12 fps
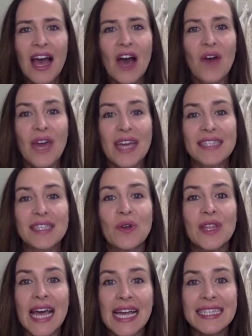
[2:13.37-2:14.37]
Okay, so
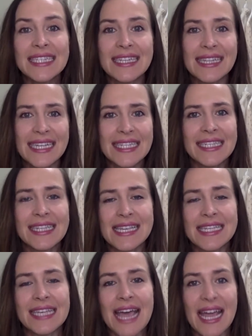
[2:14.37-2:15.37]
let's list
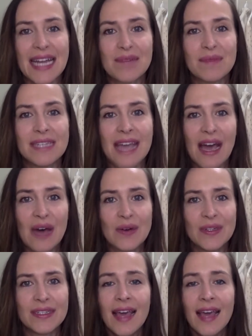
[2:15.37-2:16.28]
these items out.